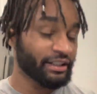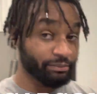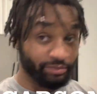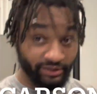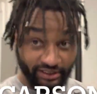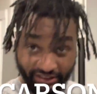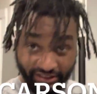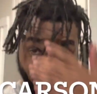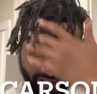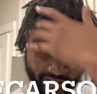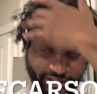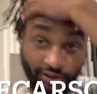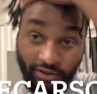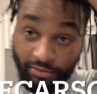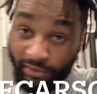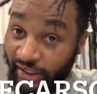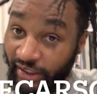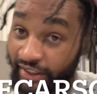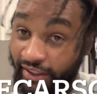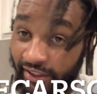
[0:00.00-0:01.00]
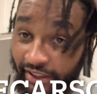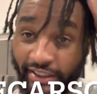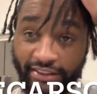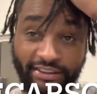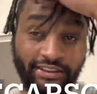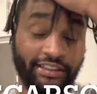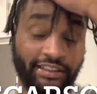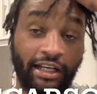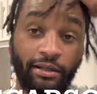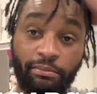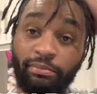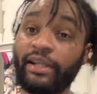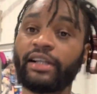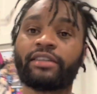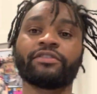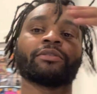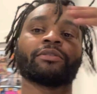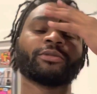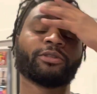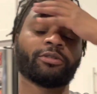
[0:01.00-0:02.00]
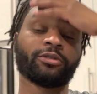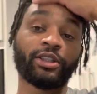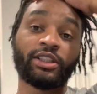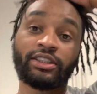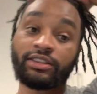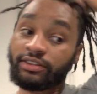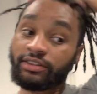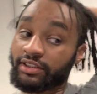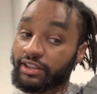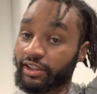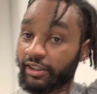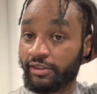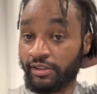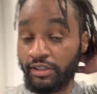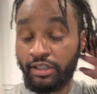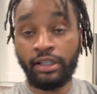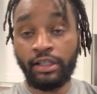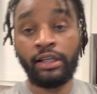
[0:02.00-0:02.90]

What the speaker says: Please excuse my hair. I just got back from a run, so